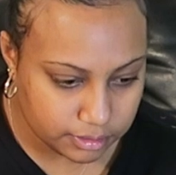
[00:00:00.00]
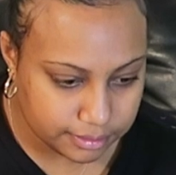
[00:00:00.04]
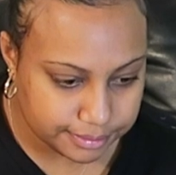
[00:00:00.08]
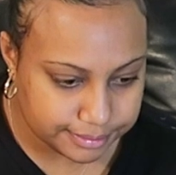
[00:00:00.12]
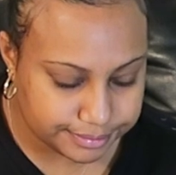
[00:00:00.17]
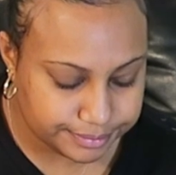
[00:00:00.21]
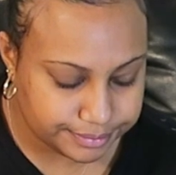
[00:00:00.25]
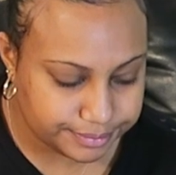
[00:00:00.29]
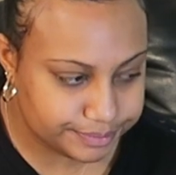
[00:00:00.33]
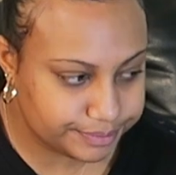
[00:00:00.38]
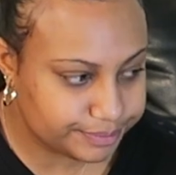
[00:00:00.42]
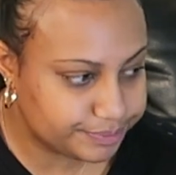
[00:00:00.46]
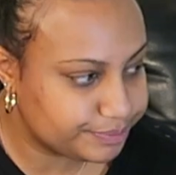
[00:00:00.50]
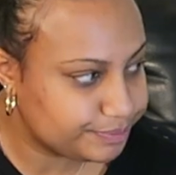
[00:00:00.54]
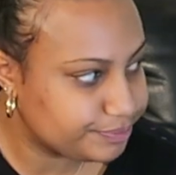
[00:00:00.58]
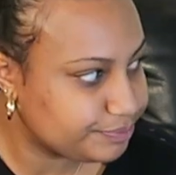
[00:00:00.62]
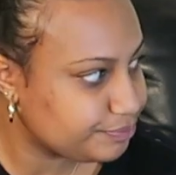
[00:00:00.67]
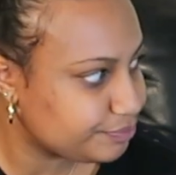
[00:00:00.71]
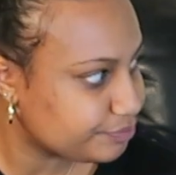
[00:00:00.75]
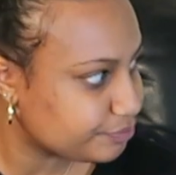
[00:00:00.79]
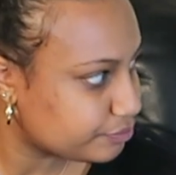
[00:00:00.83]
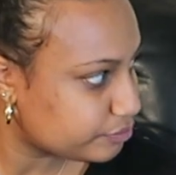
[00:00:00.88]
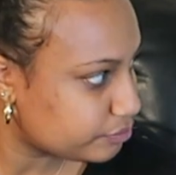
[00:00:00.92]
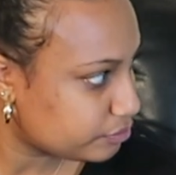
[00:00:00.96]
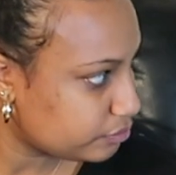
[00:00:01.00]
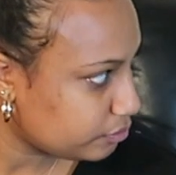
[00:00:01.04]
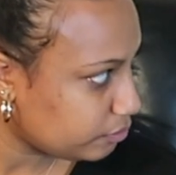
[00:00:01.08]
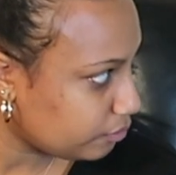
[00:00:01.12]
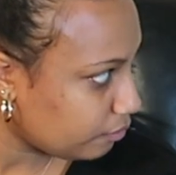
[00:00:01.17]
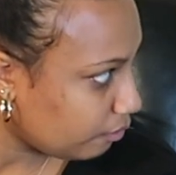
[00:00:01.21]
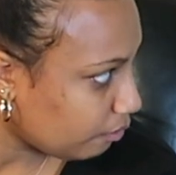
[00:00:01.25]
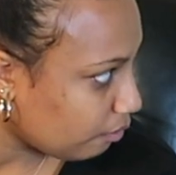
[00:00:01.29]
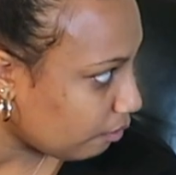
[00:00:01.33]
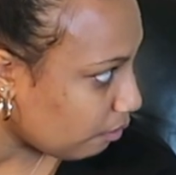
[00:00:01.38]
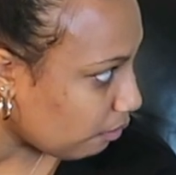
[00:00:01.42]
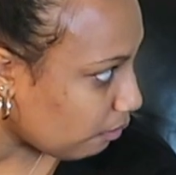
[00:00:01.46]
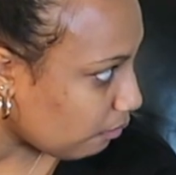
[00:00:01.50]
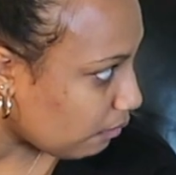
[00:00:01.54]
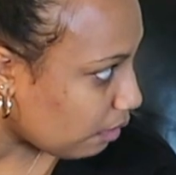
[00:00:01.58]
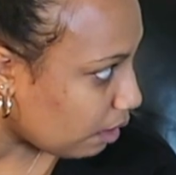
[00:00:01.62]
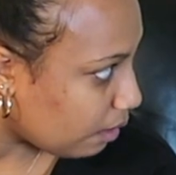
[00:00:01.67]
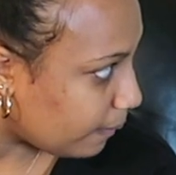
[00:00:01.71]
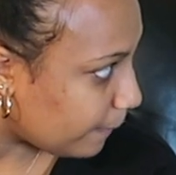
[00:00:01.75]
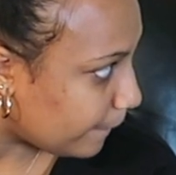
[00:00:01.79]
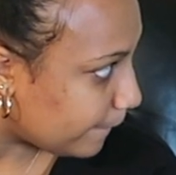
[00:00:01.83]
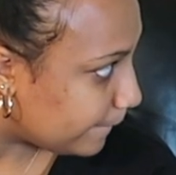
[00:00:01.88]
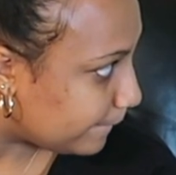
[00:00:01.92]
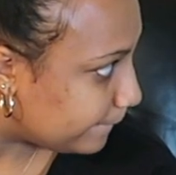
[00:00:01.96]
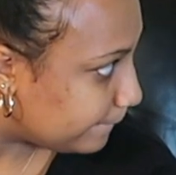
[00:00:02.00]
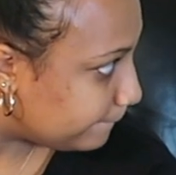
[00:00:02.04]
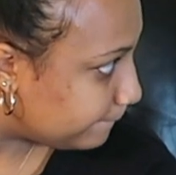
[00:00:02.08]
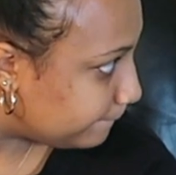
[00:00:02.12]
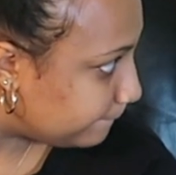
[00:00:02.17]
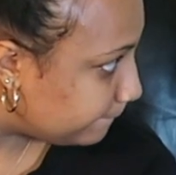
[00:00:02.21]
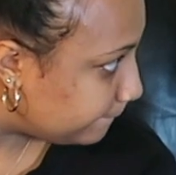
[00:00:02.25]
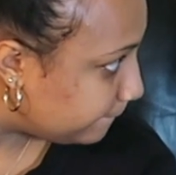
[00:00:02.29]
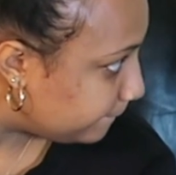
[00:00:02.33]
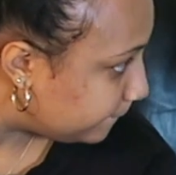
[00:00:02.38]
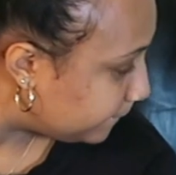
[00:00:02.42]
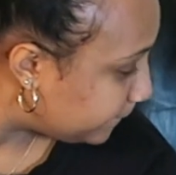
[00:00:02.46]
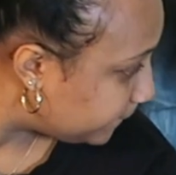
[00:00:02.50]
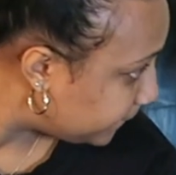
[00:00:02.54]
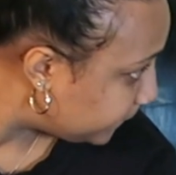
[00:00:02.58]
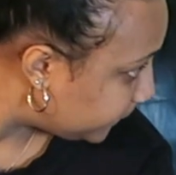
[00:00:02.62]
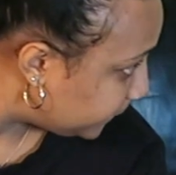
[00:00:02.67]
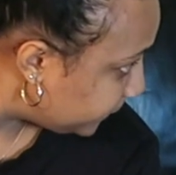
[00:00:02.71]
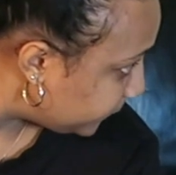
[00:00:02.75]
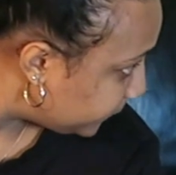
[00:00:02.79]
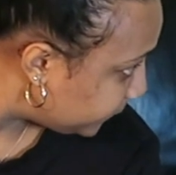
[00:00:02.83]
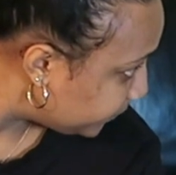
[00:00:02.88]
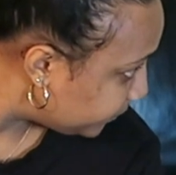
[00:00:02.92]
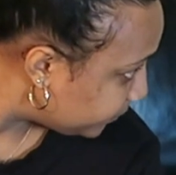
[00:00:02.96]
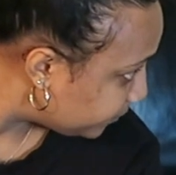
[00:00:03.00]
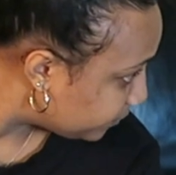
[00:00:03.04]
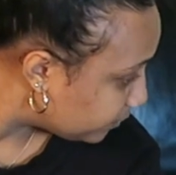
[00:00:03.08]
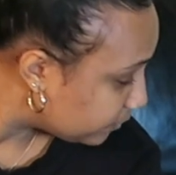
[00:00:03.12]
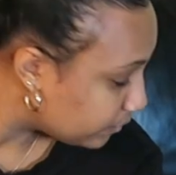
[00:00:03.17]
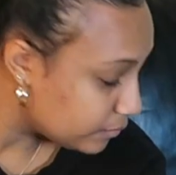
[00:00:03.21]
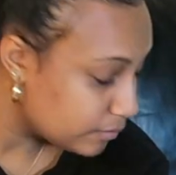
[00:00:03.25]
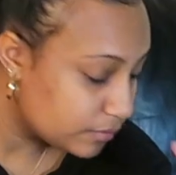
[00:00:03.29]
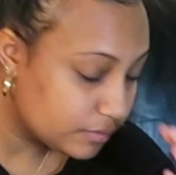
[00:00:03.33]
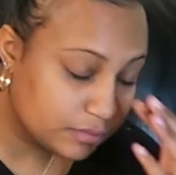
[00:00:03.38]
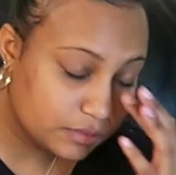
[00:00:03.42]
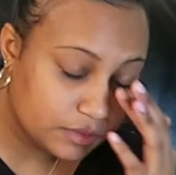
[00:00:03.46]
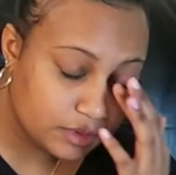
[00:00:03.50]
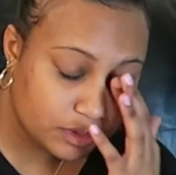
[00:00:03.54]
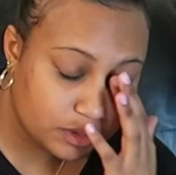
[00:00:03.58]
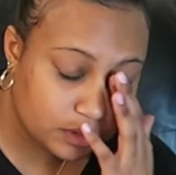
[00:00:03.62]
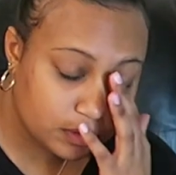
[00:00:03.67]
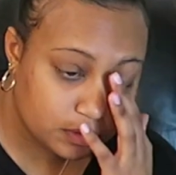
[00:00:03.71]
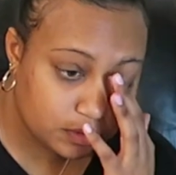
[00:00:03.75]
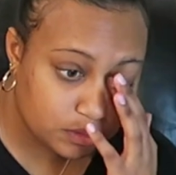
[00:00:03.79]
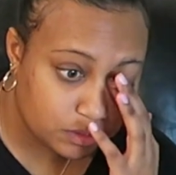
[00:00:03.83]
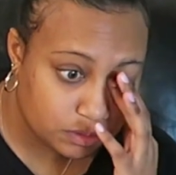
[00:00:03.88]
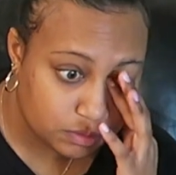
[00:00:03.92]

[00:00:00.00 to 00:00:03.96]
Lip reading: This person isn't speaking.